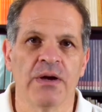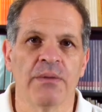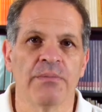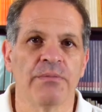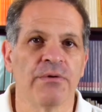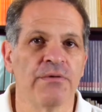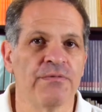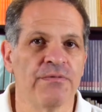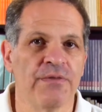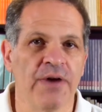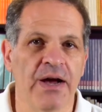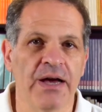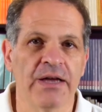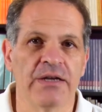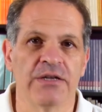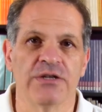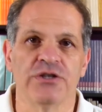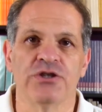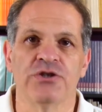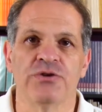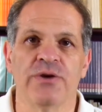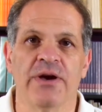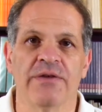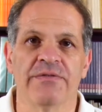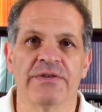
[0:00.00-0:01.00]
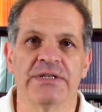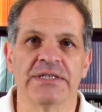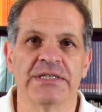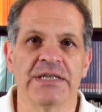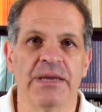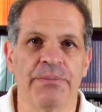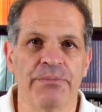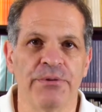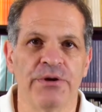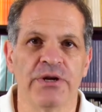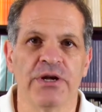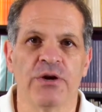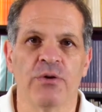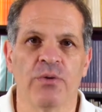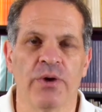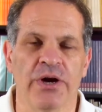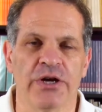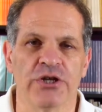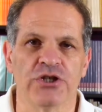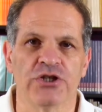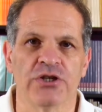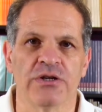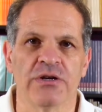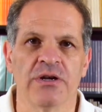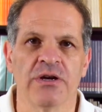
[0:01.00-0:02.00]
provided you have a separate
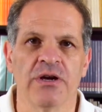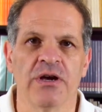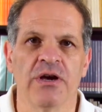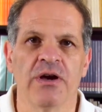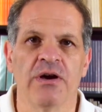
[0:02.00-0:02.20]
equation